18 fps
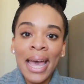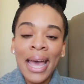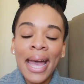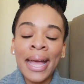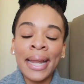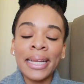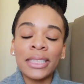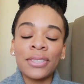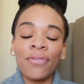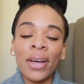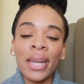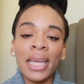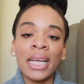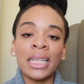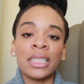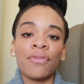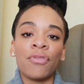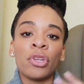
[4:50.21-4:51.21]
And it's funny
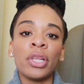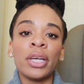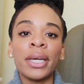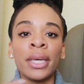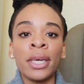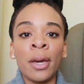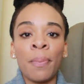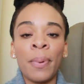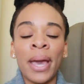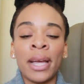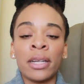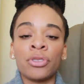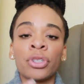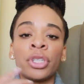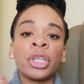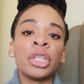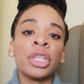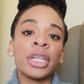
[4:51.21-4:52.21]
because if you look in your
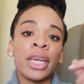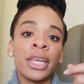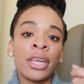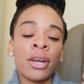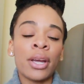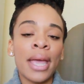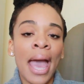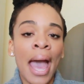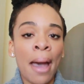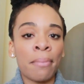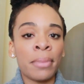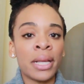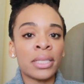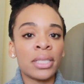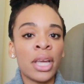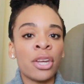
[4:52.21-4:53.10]
pantry, you look in your cabinets,